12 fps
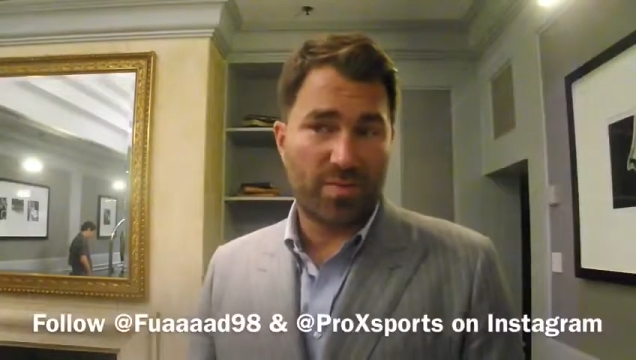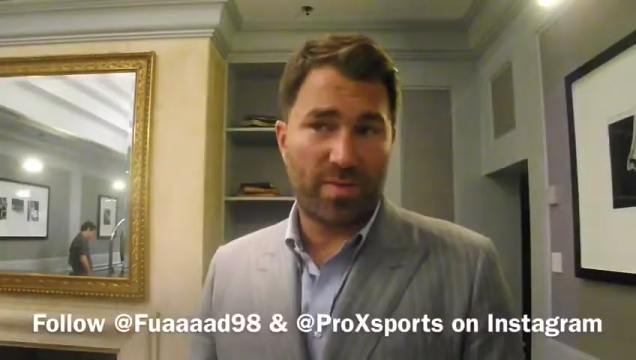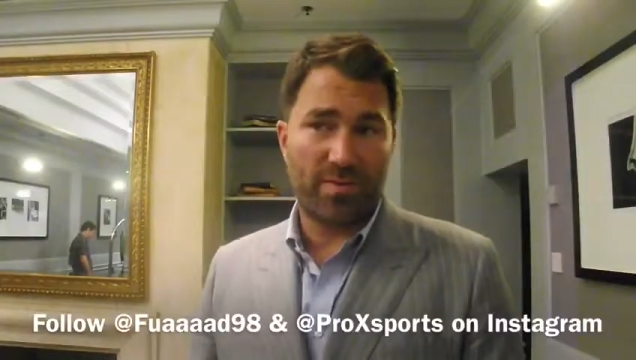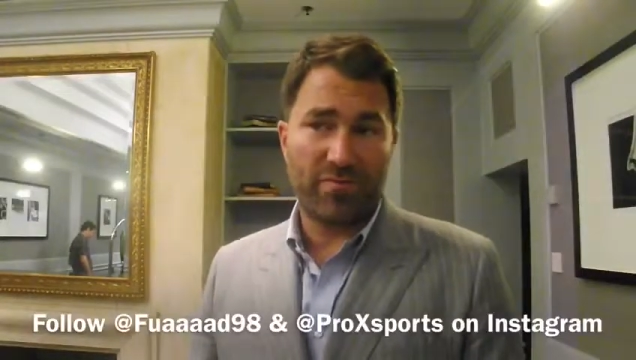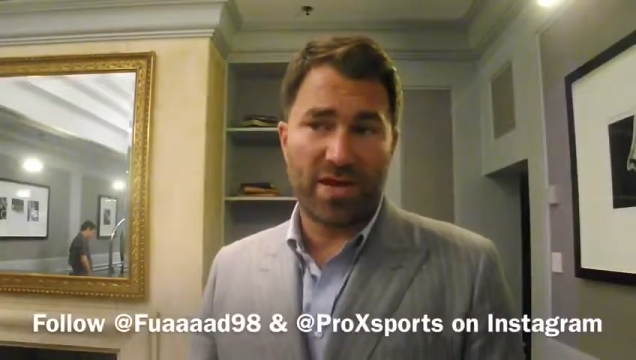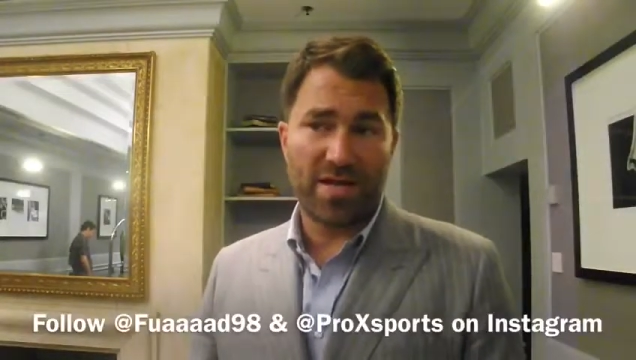We've
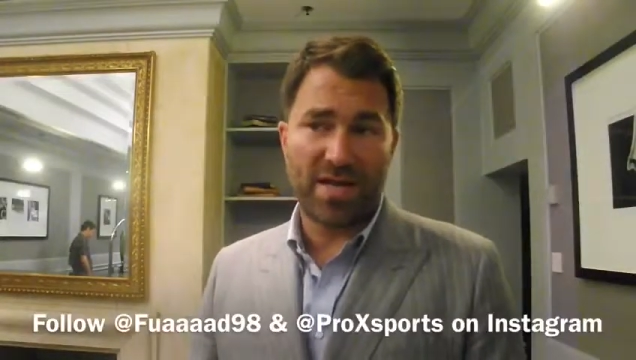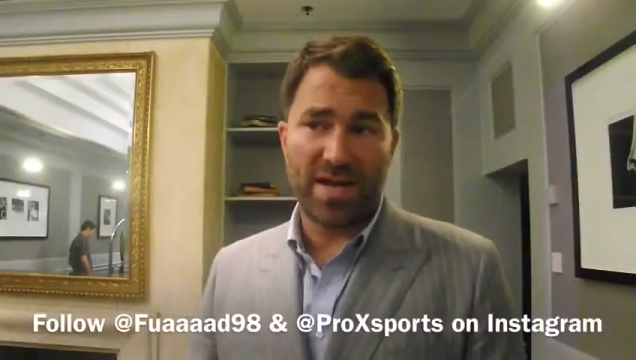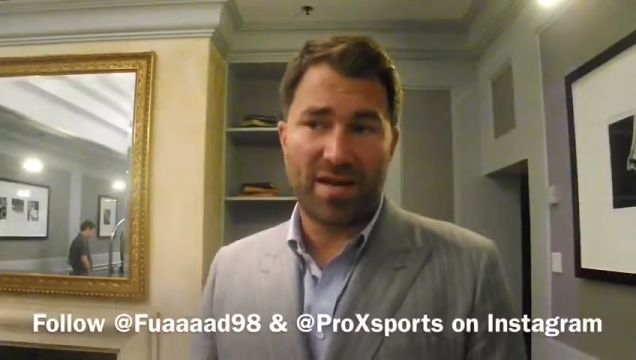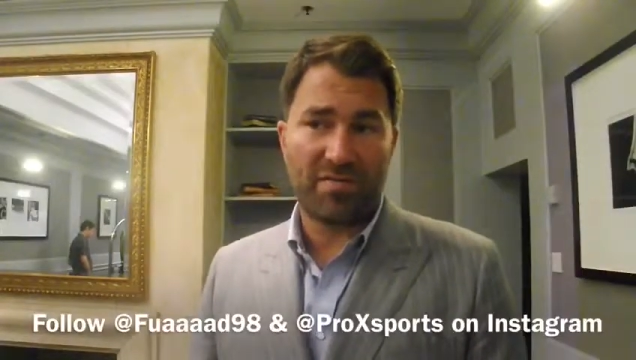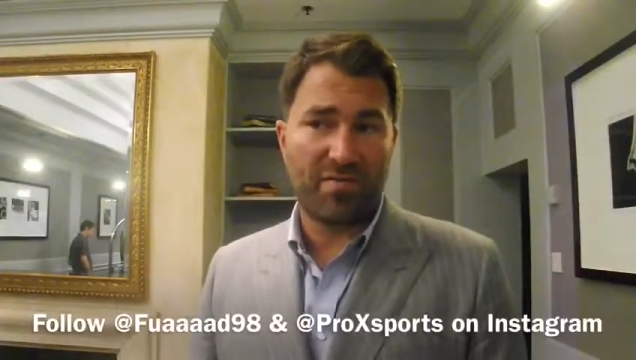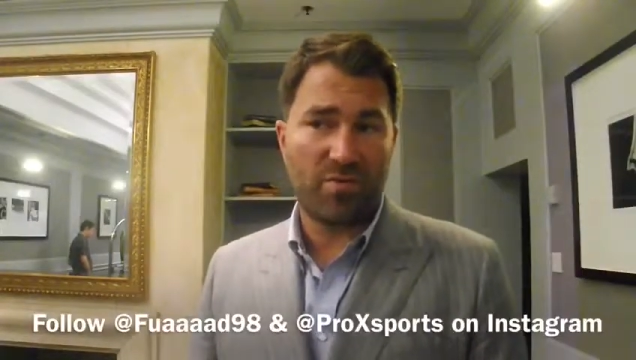been running
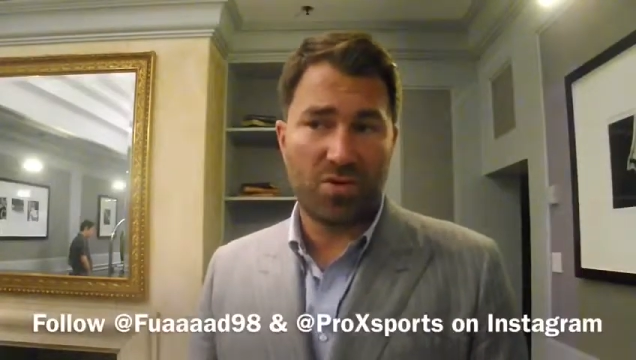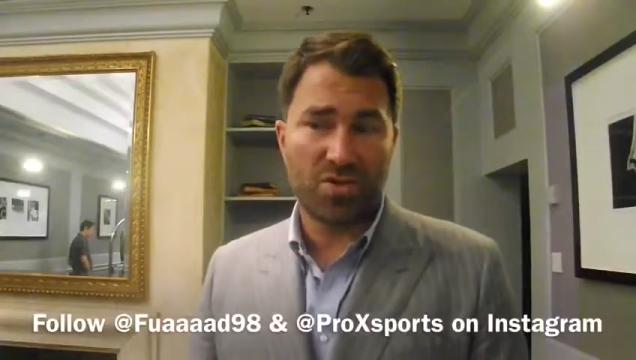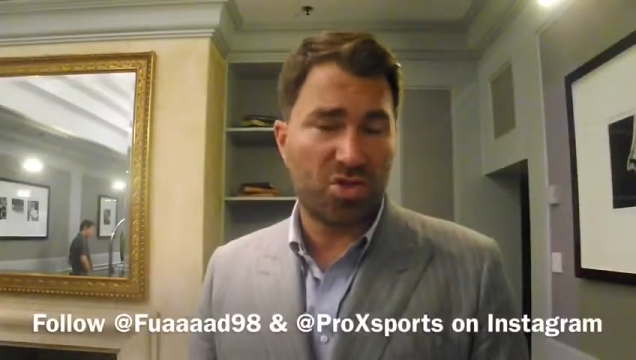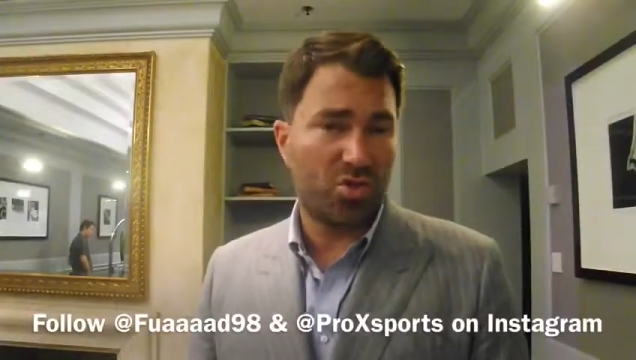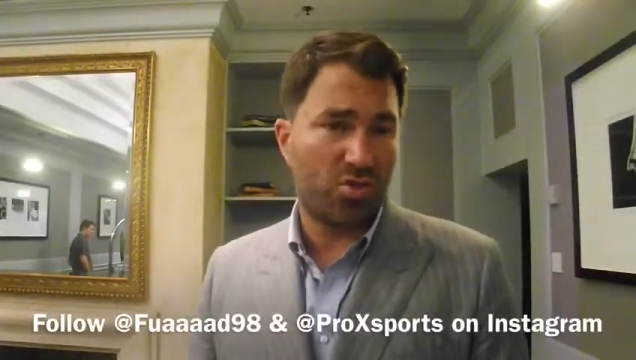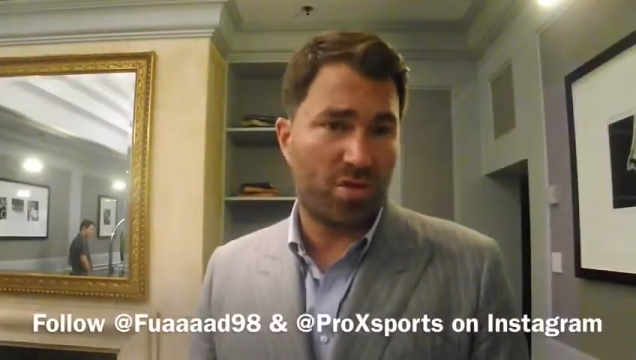now for,
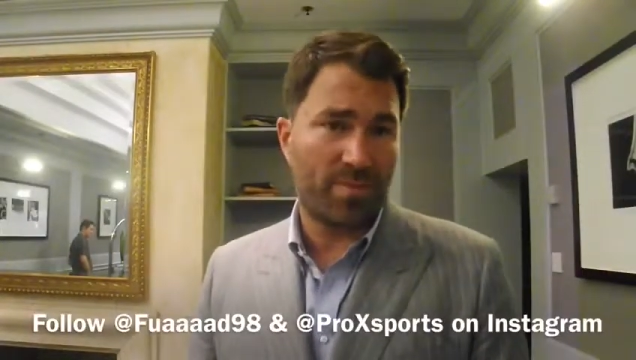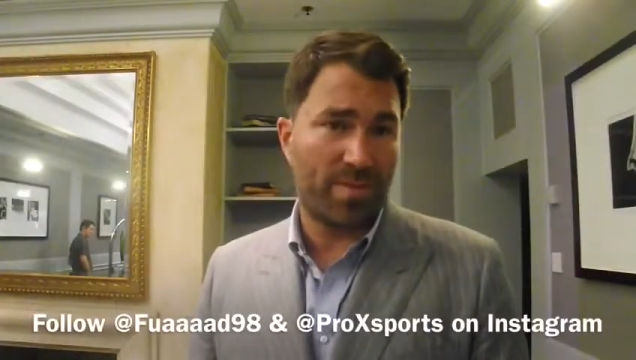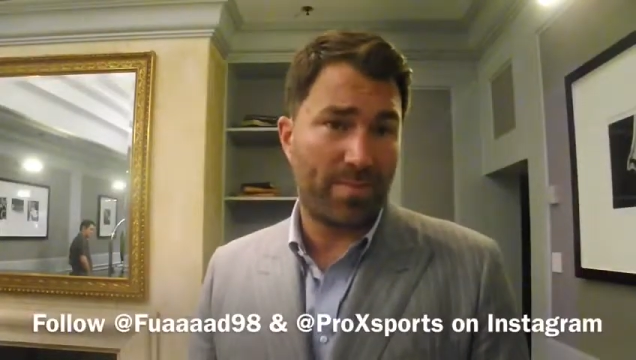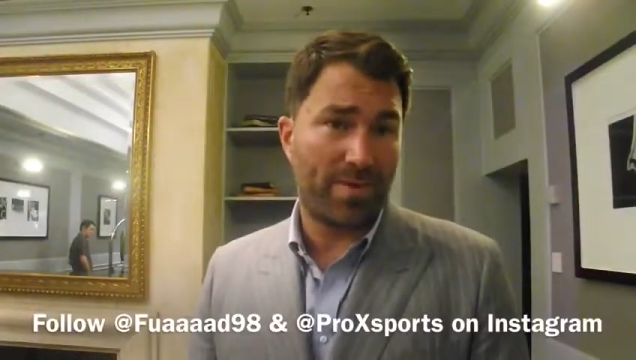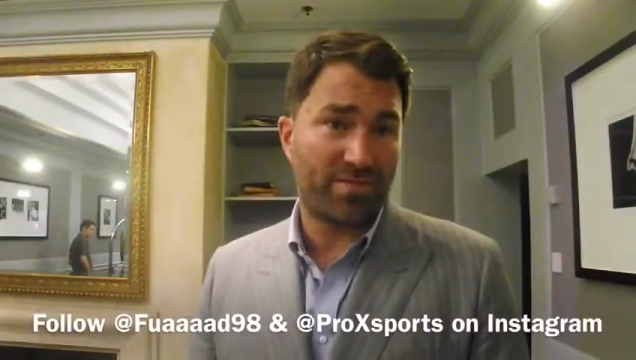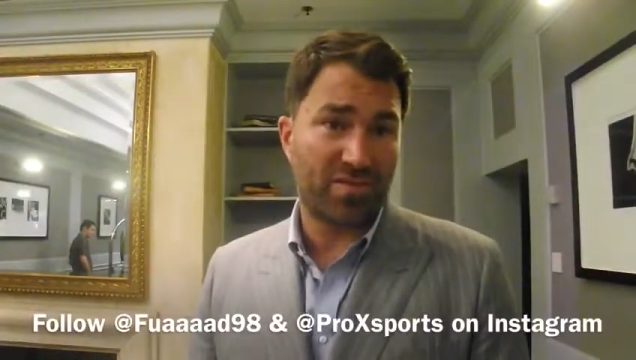what, 2 and a
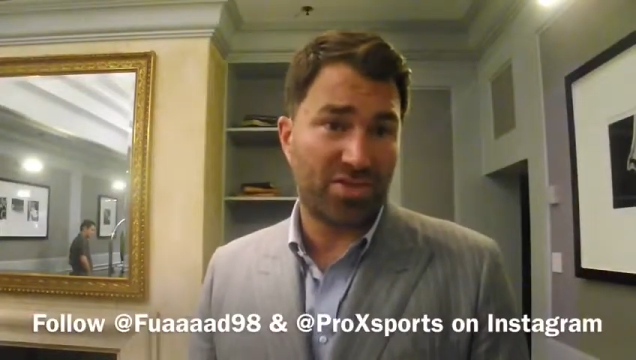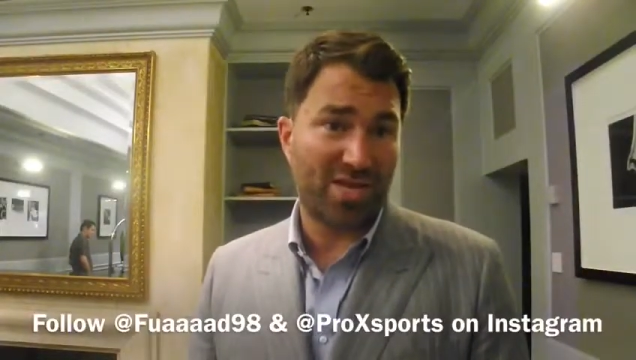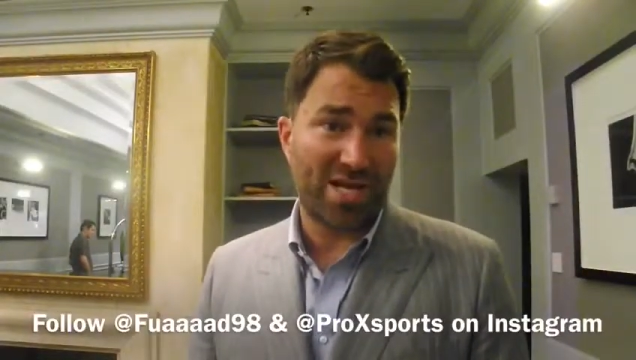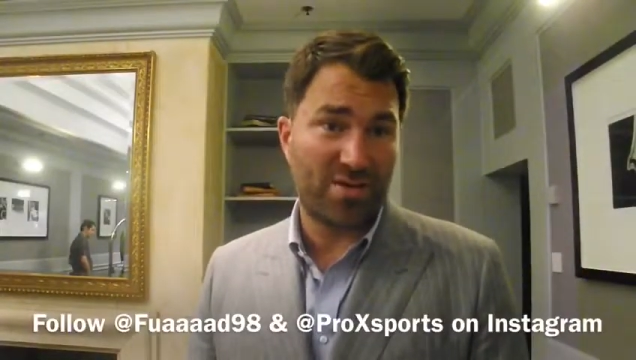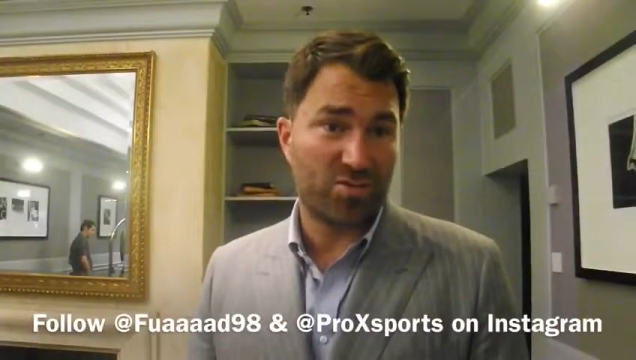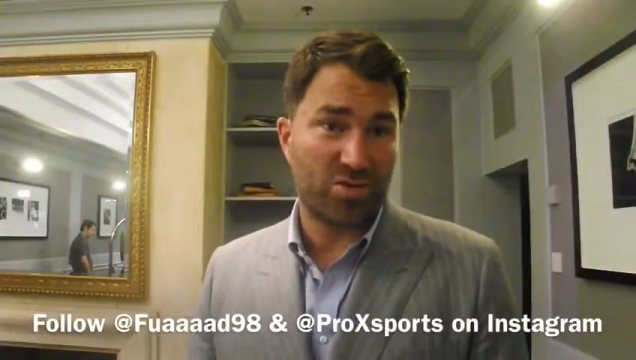bit months. The
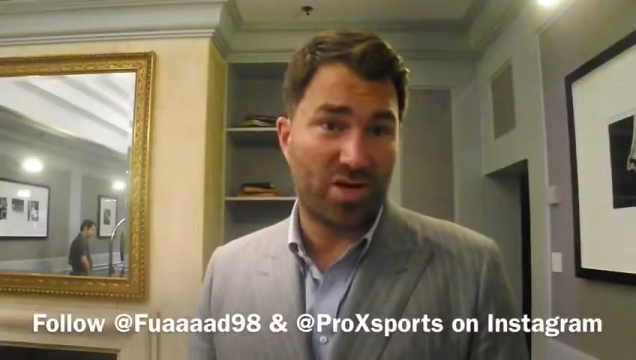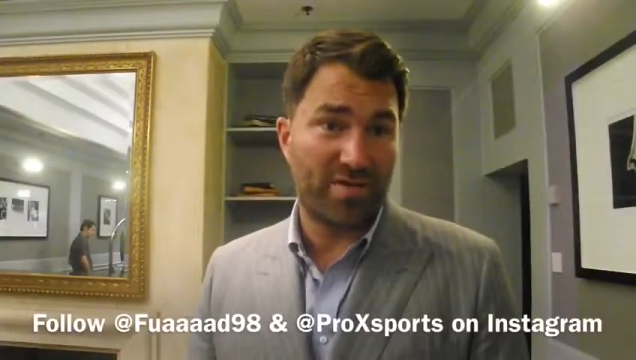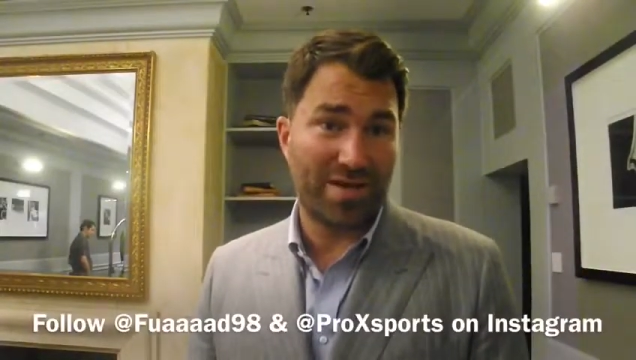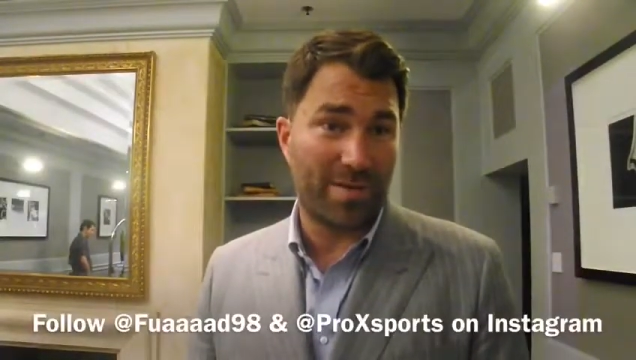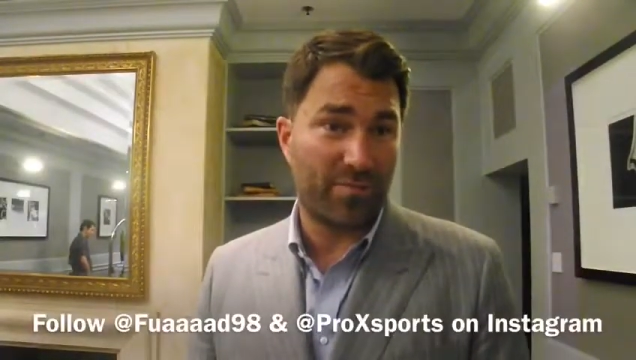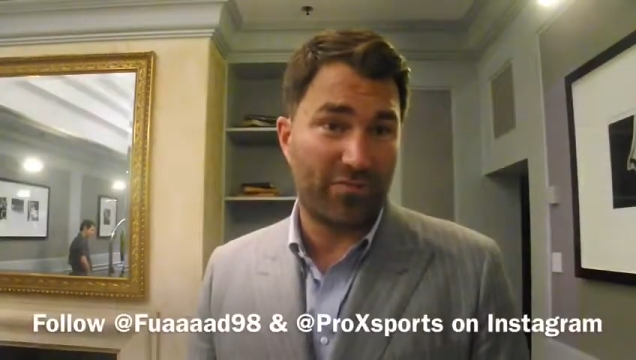channel's not
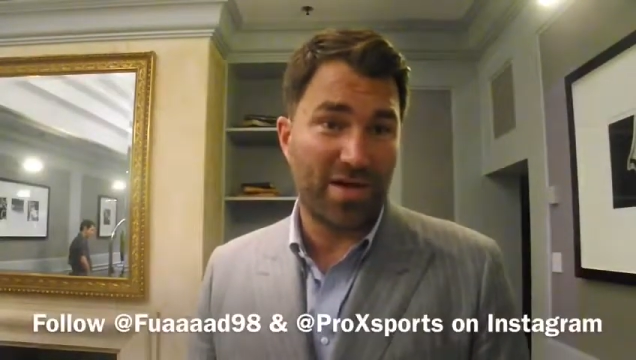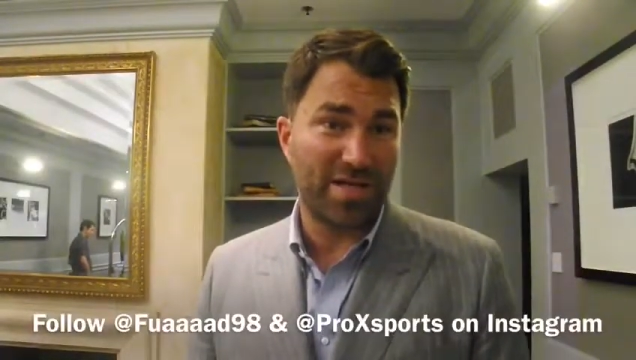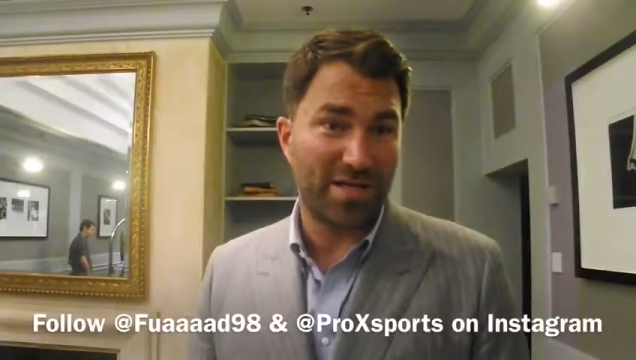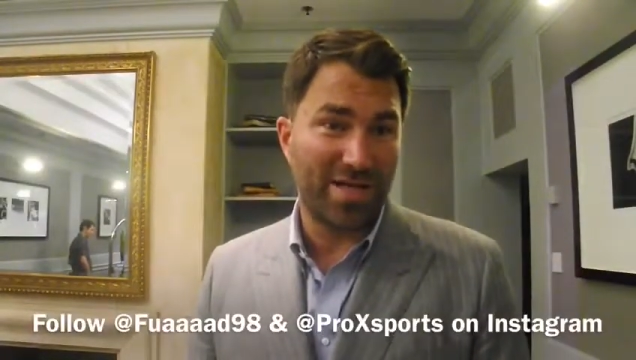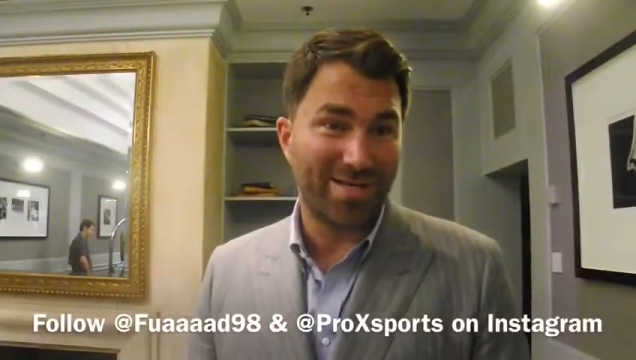even up and running yet.